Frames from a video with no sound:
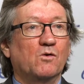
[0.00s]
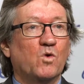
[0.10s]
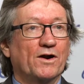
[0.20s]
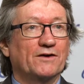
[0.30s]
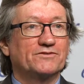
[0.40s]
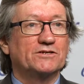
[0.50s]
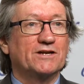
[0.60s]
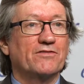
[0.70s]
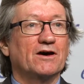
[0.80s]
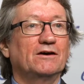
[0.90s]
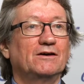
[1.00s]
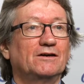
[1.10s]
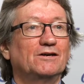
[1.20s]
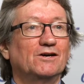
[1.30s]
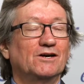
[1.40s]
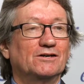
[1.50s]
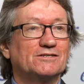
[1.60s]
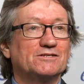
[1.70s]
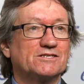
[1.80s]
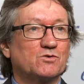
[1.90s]
one after another
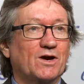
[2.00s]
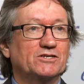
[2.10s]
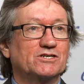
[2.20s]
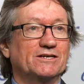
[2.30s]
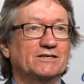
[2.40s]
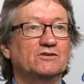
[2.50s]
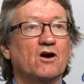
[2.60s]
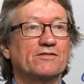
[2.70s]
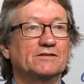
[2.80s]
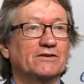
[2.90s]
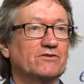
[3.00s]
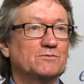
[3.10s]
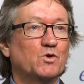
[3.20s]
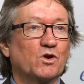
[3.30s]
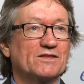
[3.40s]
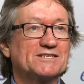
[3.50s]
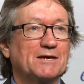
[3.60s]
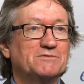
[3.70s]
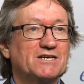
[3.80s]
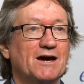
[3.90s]
sequentially rather than giving them all at the
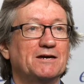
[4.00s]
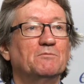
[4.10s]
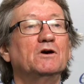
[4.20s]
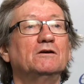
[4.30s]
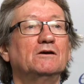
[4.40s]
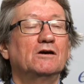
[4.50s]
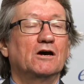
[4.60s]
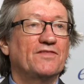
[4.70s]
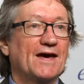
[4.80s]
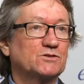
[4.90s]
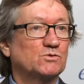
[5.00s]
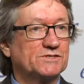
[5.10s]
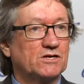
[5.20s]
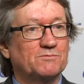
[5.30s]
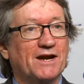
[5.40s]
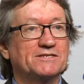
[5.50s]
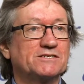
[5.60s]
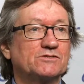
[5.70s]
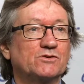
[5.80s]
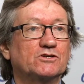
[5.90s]
same time. And that also
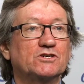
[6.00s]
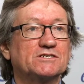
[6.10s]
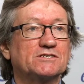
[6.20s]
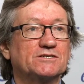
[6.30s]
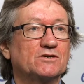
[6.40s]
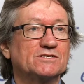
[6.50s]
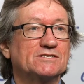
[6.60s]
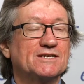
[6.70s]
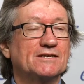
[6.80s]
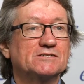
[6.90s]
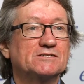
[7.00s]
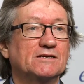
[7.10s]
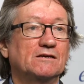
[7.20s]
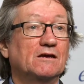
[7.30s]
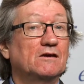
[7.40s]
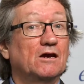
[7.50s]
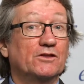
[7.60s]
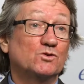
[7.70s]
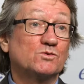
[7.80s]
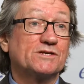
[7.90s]
manages to increase the dose intensity.
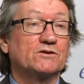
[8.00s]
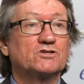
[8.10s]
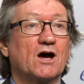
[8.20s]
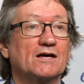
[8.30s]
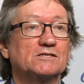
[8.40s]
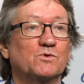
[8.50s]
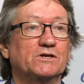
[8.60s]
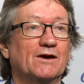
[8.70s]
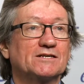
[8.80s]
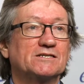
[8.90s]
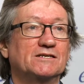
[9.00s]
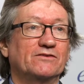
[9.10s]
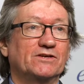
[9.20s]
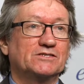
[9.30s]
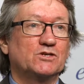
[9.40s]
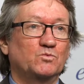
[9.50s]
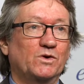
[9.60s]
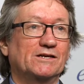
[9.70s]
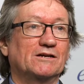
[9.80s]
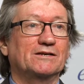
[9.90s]
There are also trials where you actually give it two
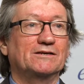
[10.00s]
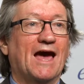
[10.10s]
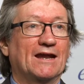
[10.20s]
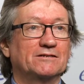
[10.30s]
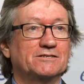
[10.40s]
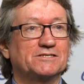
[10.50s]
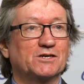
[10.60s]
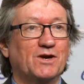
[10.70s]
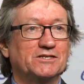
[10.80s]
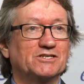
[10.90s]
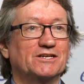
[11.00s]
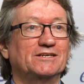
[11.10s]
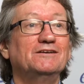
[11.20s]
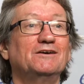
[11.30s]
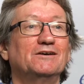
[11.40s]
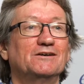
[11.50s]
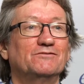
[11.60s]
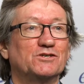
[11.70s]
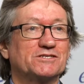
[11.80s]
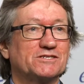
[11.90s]
weekly and sequentially
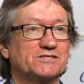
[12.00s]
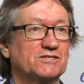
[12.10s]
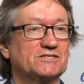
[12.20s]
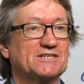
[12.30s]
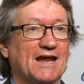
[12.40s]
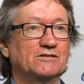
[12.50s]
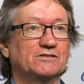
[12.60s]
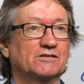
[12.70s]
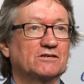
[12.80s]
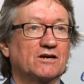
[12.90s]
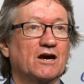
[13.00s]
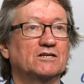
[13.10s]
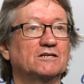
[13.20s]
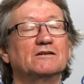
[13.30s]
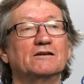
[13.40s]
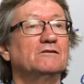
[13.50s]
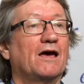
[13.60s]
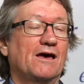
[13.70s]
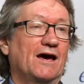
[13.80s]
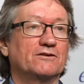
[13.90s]
versus just standard concurrent
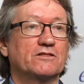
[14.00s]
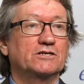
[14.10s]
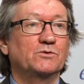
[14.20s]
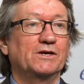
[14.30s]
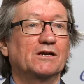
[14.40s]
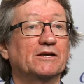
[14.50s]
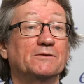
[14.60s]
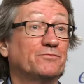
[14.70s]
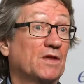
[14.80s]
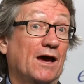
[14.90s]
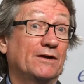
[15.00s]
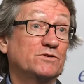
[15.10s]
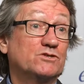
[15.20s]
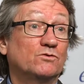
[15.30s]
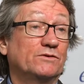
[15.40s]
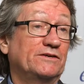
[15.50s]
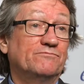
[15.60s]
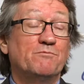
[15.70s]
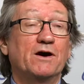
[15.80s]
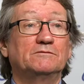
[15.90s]
and three weekly. And we saw
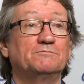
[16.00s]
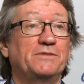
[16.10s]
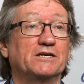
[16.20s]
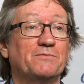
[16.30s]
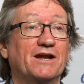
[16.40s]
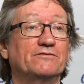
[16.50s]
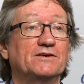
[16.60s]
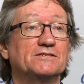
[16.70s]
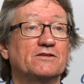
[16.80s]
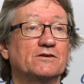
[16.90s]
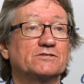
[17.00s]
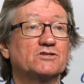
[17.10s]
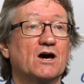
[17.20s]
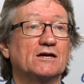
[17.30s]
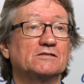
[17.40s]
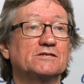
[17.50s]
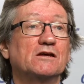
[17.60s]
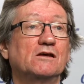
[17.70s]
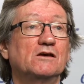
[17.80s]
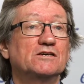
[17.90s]
even bigger benefits in those trials.
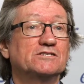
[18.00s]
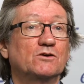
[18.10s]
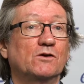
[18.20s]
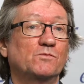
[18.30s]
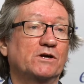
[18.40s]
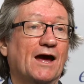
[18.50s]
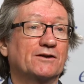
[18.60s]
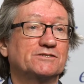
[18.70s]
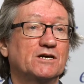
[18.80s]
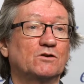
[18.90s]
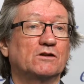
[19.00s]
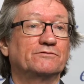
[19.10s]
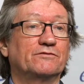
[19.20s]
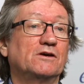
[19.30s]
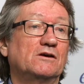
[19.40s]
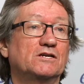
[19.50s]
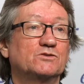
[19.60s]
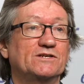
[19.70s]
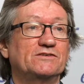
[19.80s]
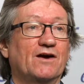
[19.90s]
So we had a total of
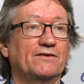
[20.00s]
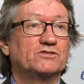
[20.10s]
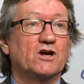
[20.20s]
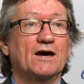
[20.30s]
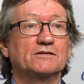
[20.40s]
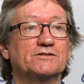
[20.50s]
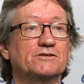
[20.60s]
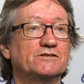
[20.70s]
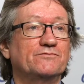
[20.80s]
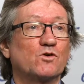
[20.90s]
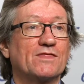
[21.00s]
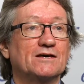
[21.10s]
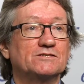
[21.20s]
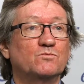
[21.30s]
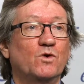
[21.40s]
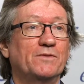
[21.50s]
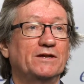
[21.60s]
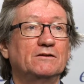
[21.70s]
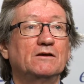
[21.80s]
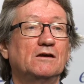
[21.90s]
25 trials, 34,000
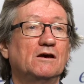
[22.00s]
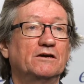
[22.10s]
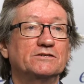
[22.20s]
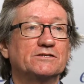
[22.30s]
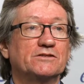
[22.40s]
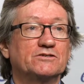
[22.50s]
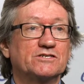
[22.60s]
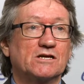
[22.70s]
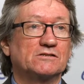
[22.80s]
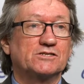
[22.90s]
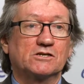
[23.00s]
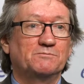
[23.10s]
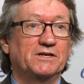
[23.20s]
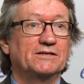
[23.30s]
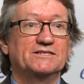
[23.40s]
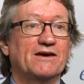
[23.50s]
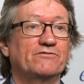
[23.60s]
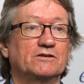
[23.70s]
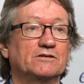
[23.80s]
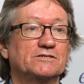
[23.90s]
women, and the results are completely
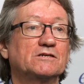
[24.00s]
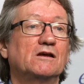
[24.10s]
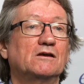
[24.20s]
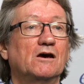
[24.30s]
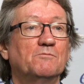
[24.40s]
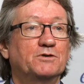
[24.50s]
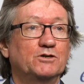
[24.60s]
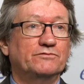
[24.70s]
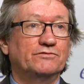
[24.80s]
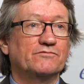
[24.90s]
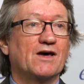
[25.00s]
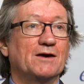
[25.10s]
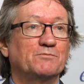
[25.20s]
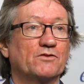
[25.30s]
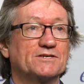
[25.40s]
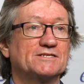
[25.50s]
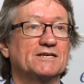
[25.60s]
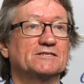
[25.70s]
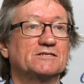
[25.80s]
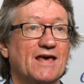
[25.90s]
definite proof of the
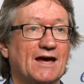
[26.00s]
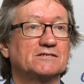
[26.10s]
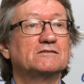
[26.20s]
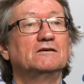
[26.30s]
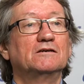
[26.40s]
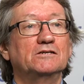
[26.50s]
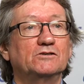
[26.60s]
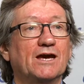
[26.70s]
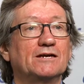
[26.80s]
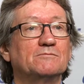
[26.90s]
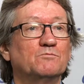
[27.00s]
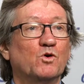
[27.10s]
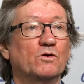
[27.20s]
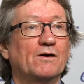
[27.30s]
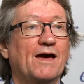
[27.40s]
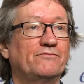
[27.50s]
hypothesis that you get more,